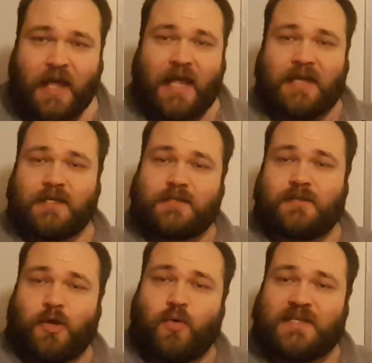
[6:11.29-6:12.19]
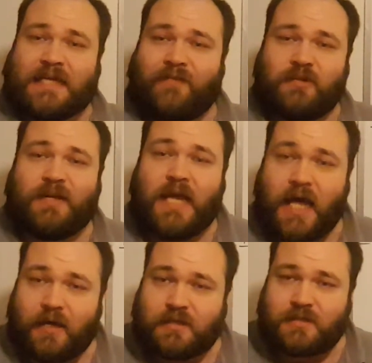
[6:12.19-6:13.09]
It doesn't always have to be
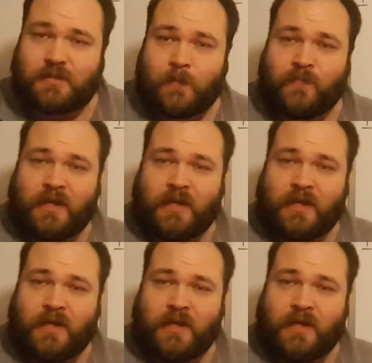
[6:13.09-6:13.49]
x.